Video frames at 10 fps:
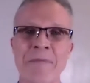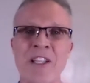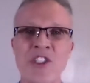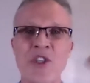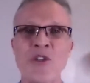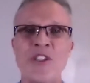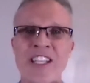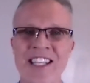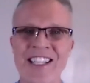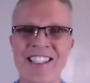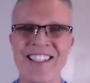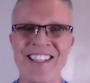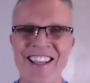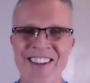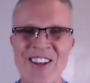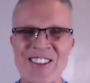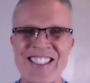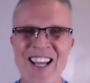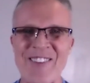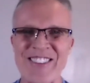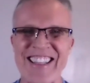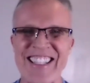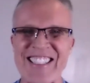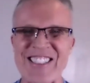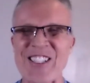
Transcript: and unity and you know, those types of things.